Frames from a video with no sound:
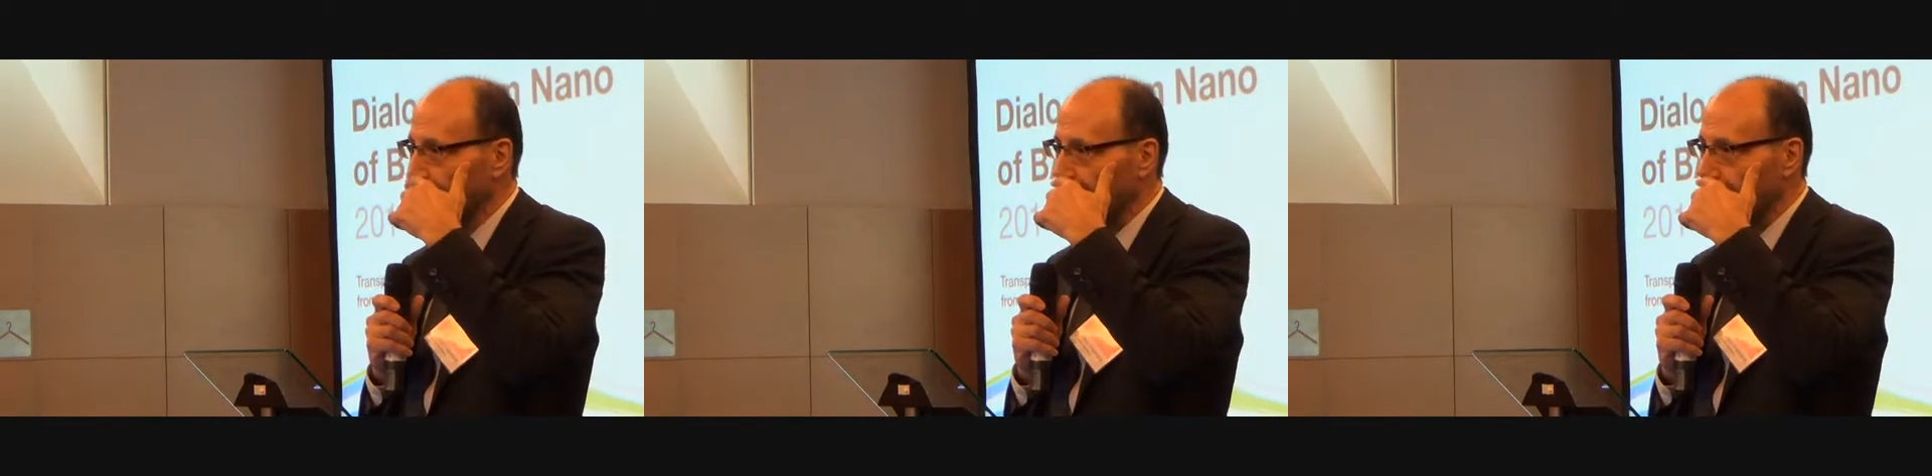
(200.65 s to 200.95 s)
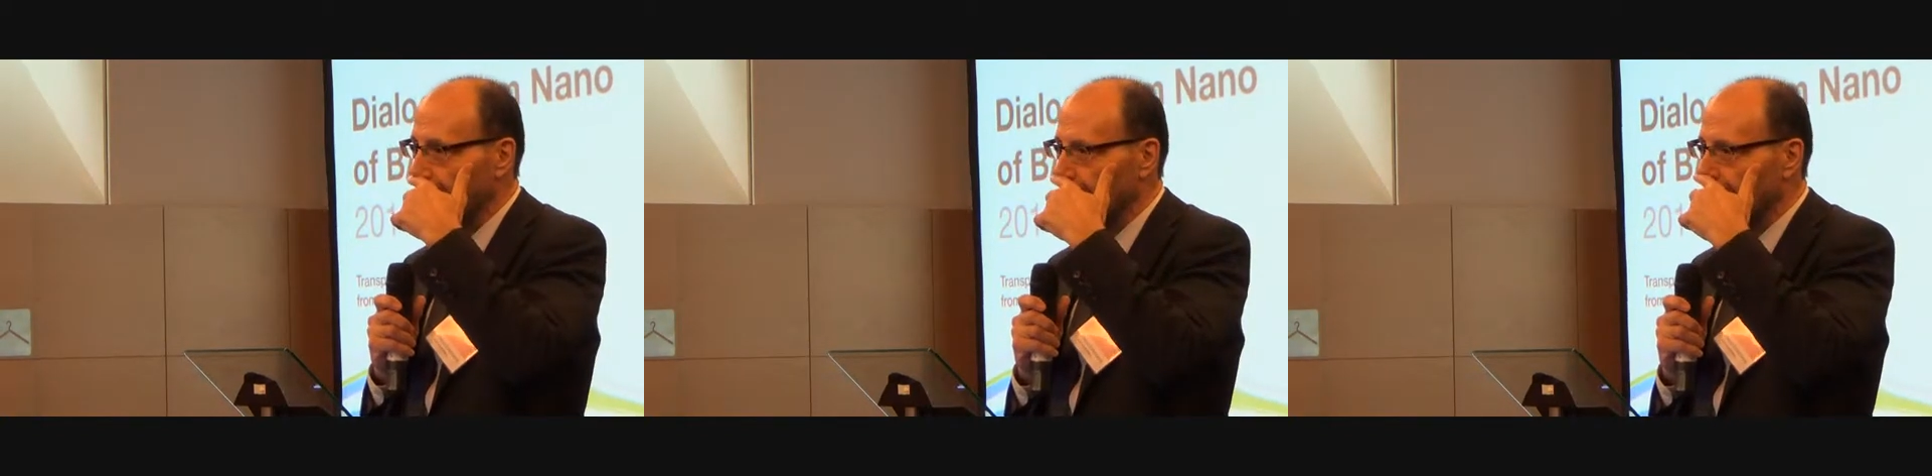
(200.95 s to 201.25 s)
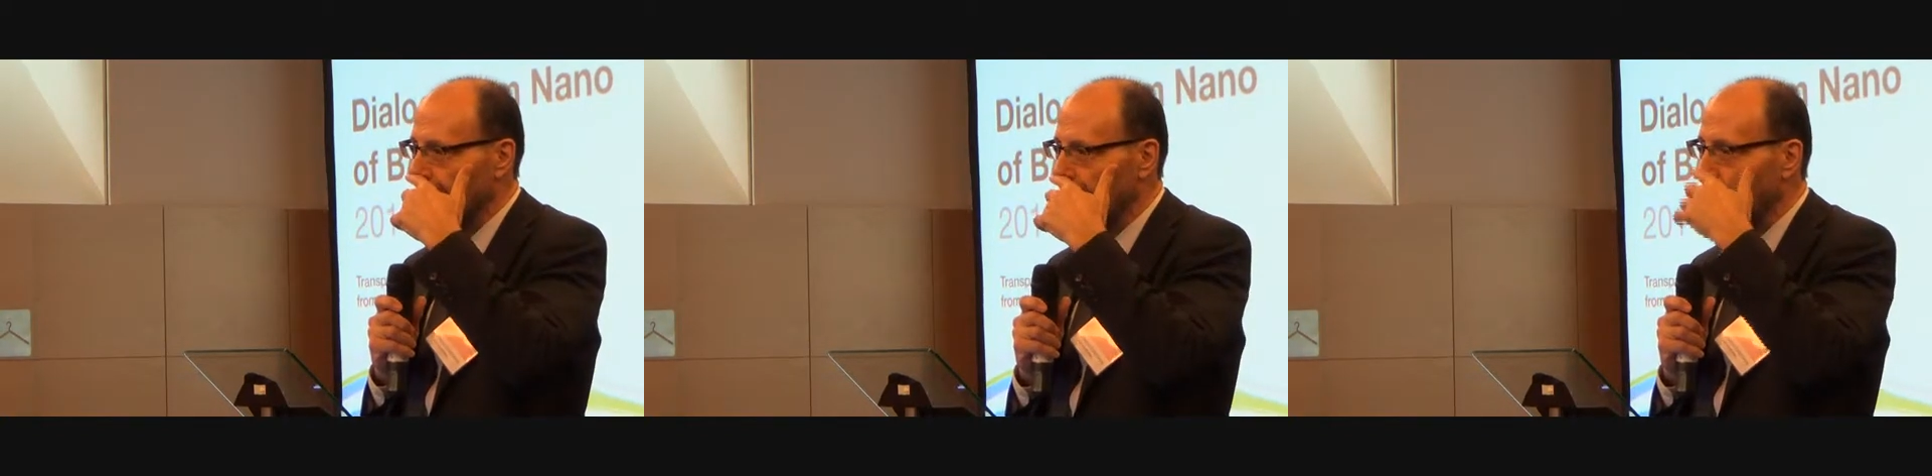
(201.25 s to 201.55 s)

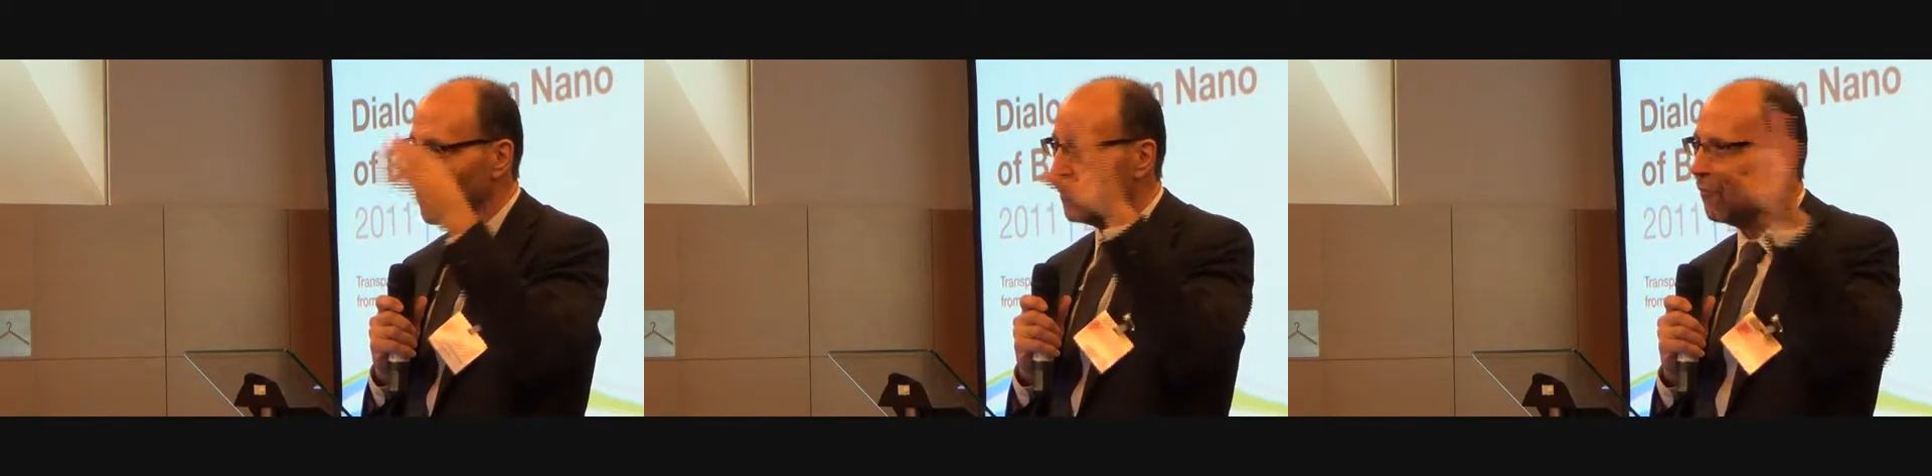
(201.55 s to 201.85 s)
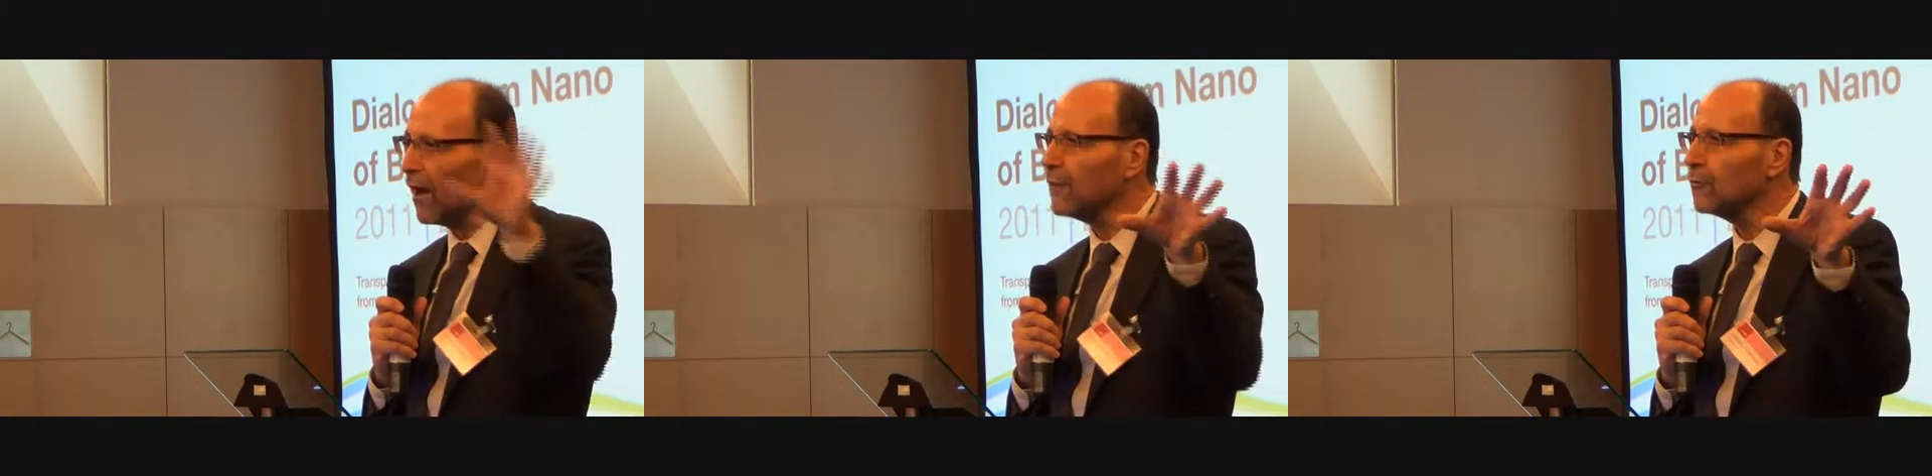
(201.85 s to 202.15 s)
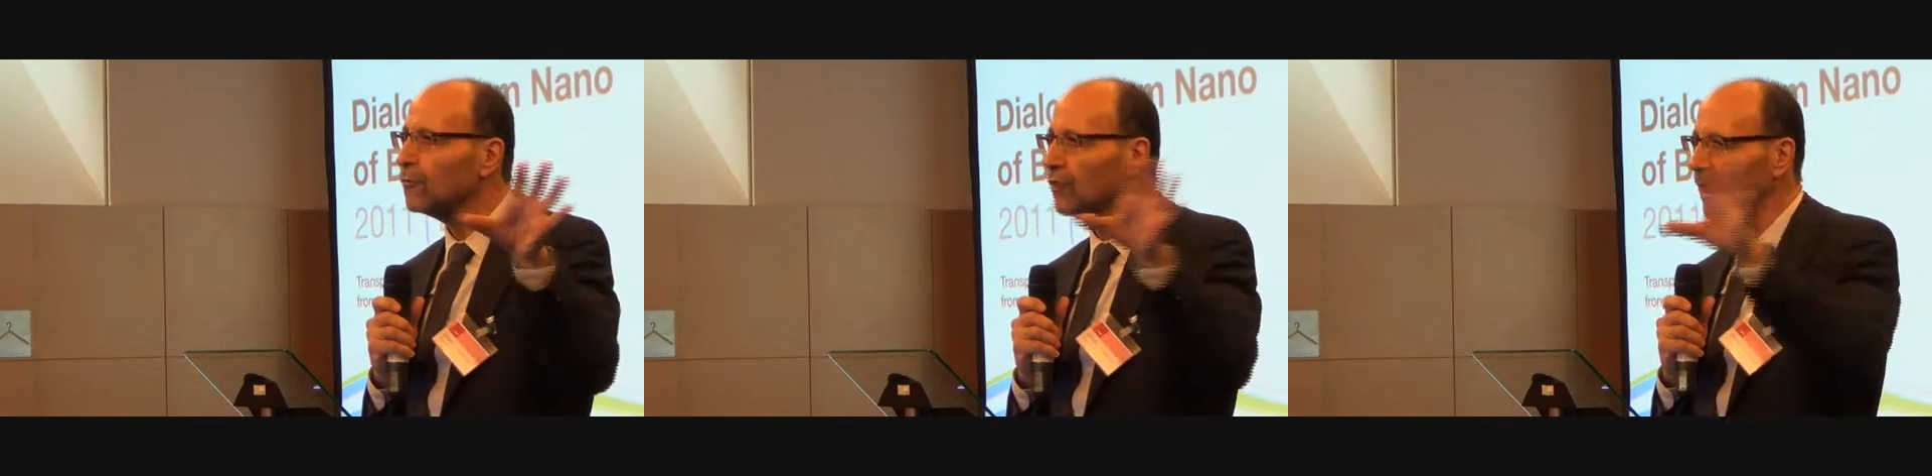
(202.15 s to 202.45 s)
on the
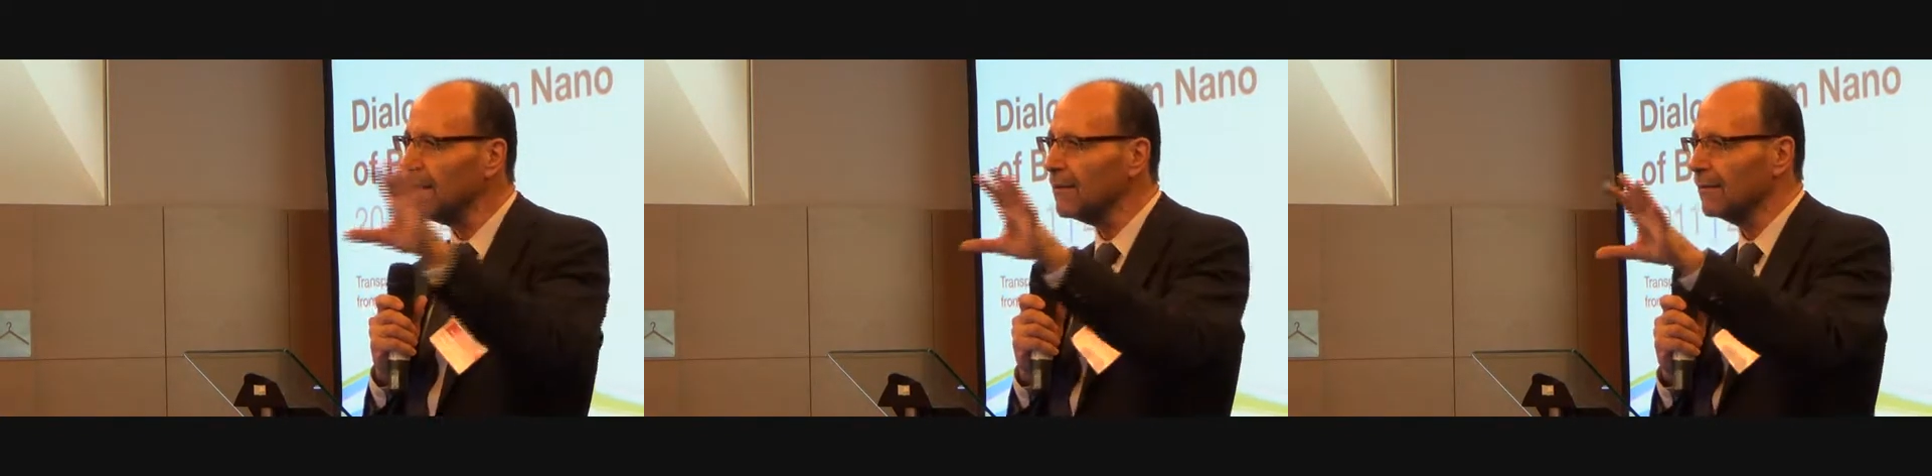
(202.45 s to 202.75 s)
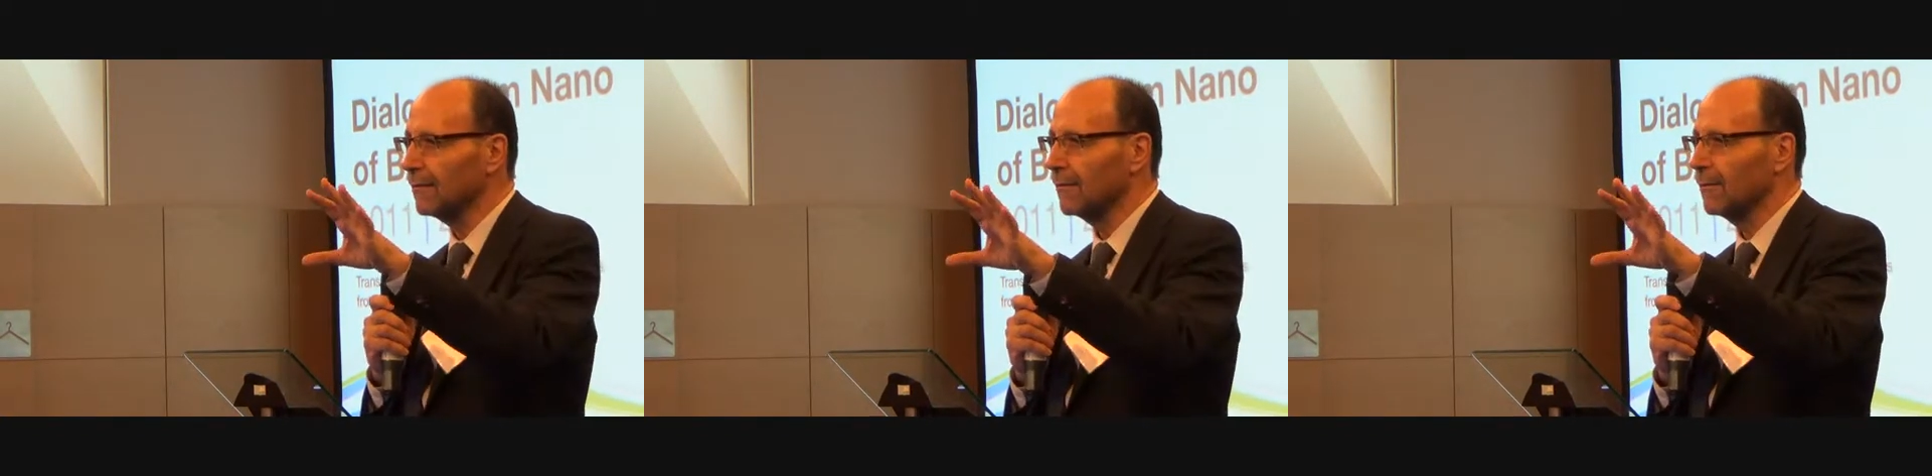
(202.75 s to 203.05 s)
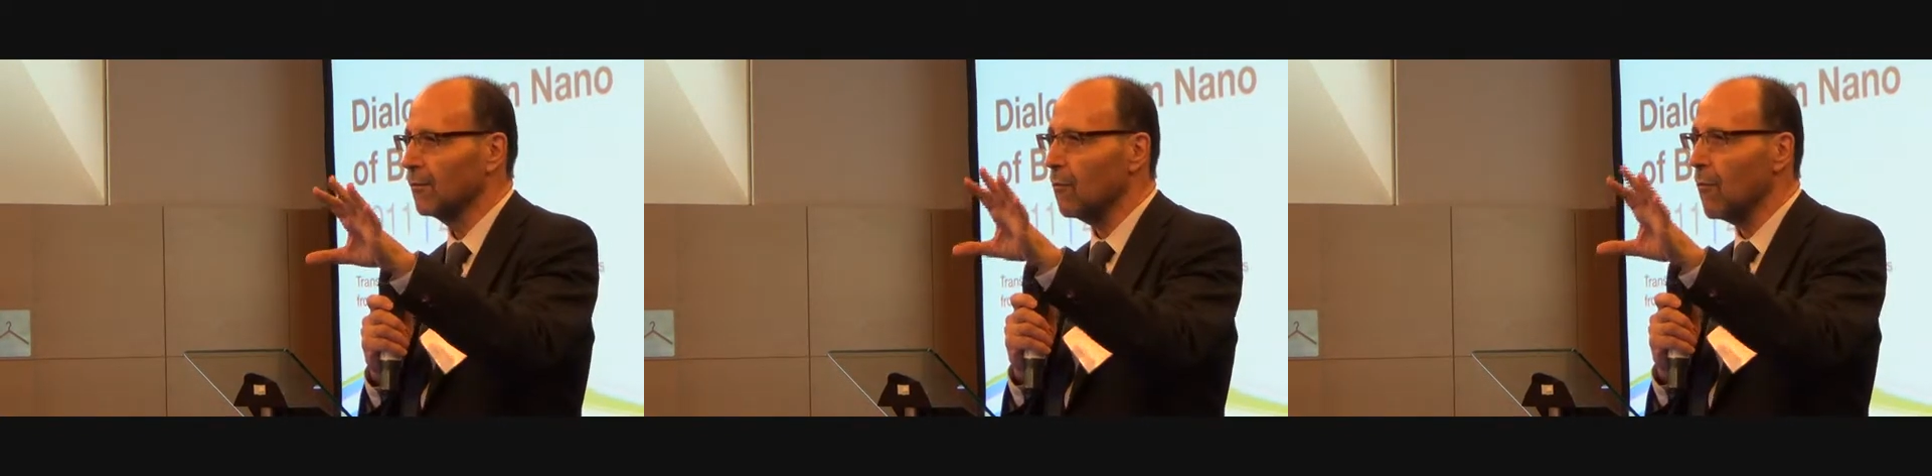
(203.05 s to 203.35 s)
value chain
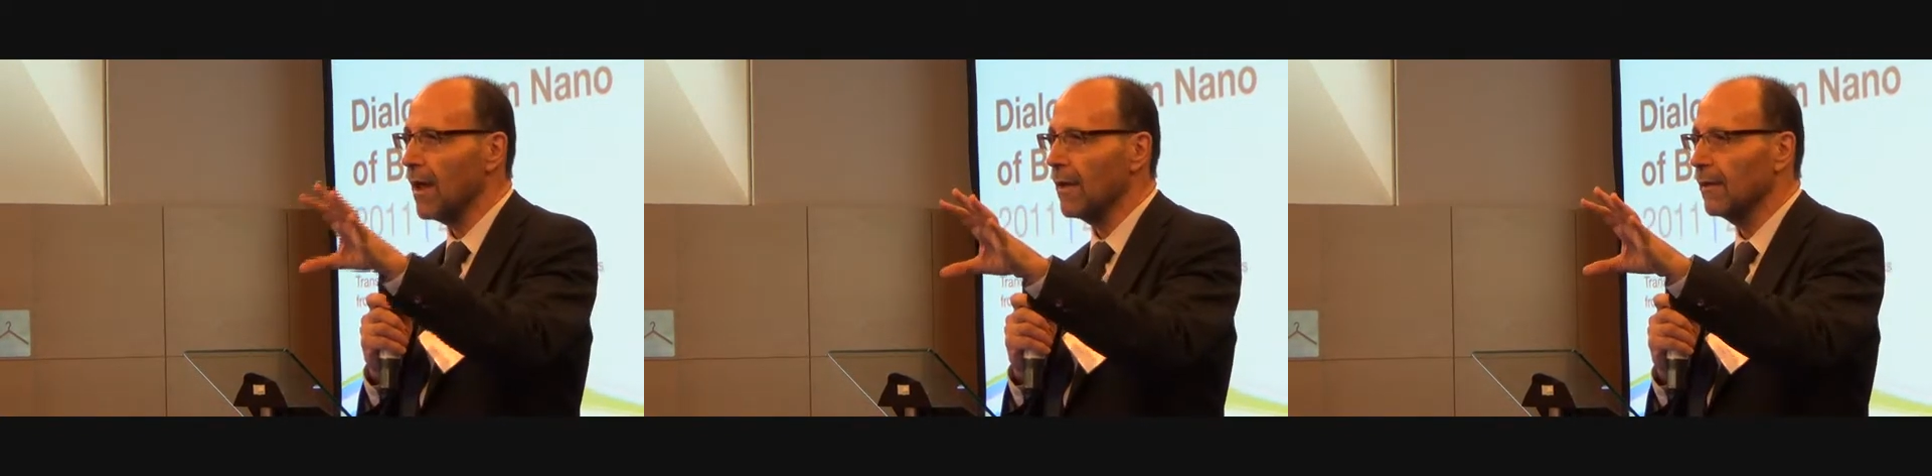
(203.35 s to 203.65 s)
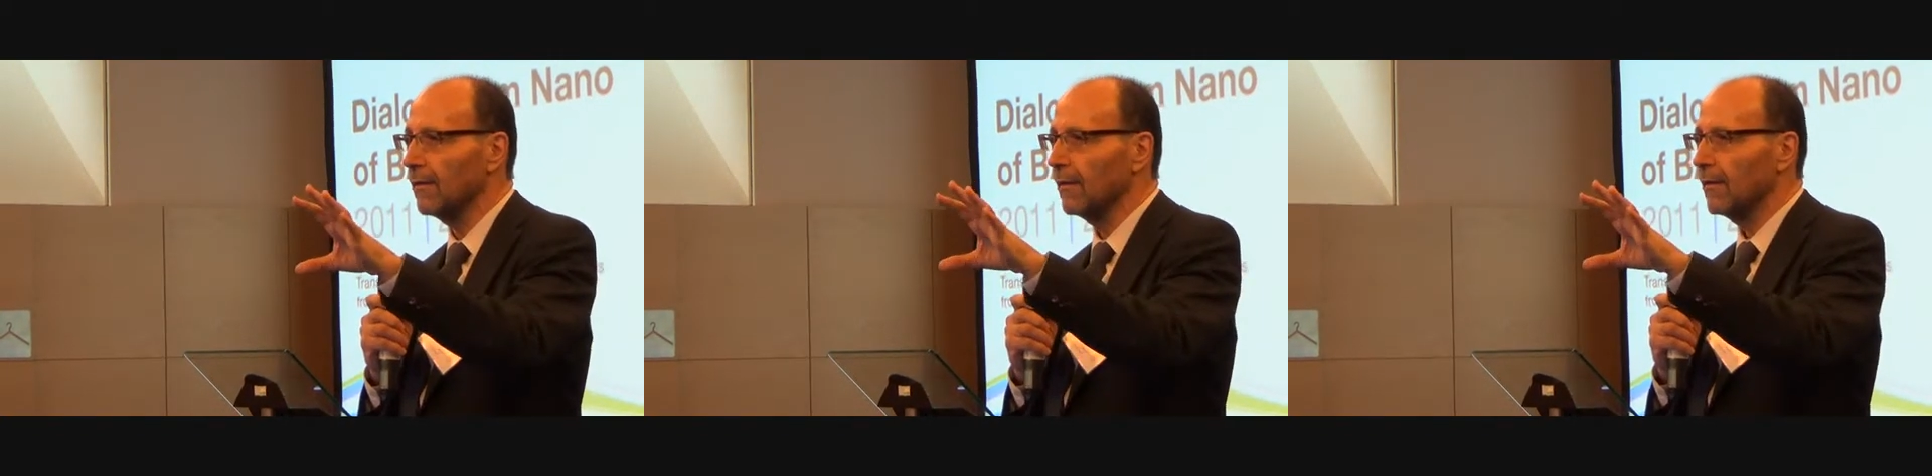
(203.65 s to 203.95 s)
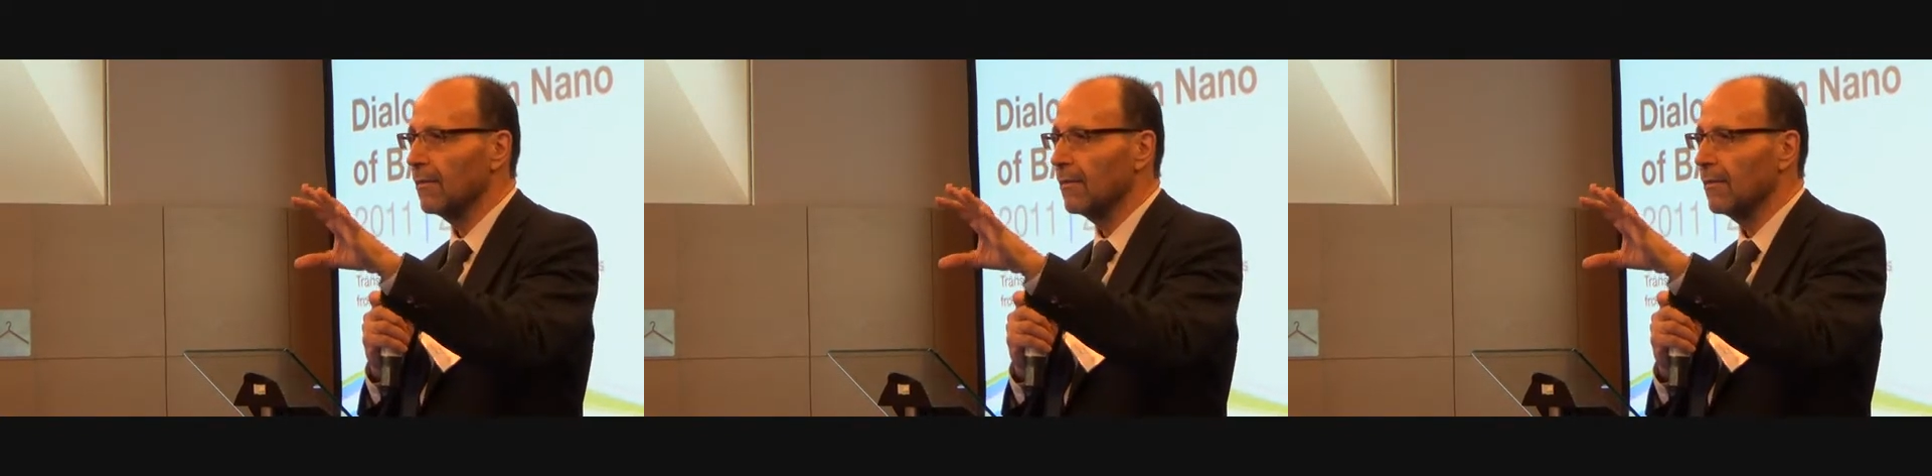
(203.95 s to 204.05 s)
way